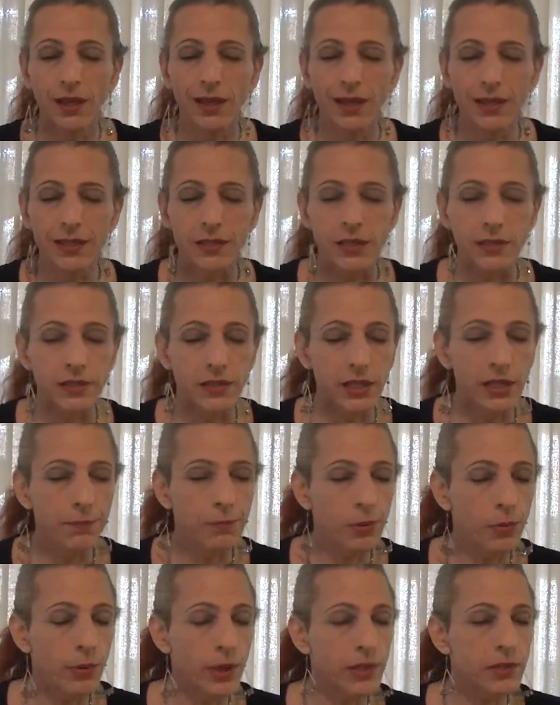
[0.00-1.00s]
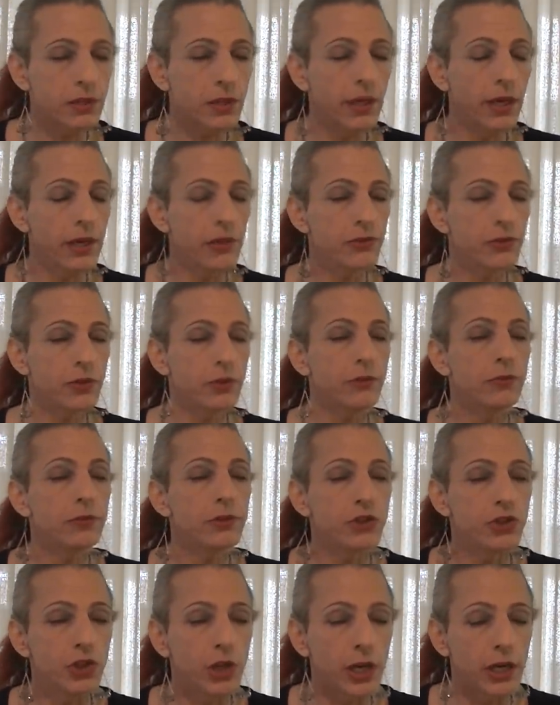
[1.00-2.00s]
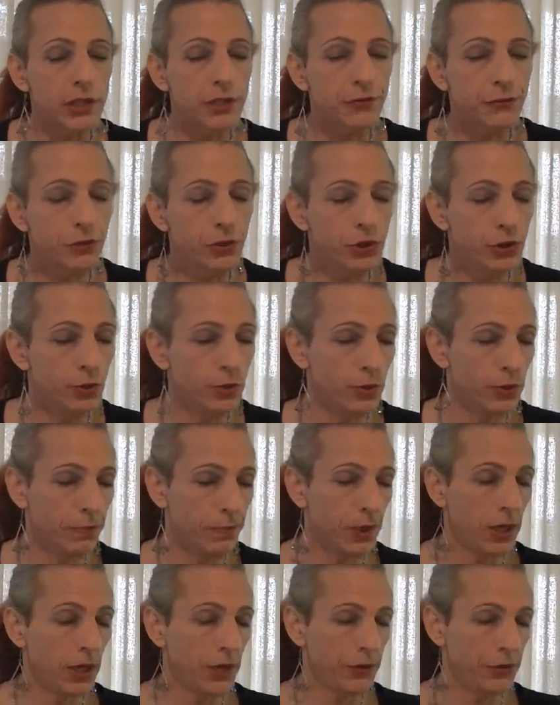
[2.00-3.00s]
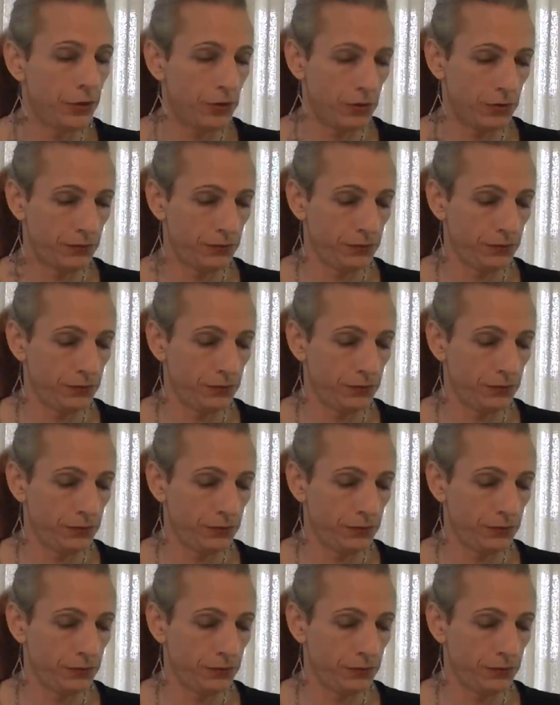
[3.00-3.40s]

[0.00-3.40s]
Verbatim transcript: It's a deeper resonation just for you to ponder,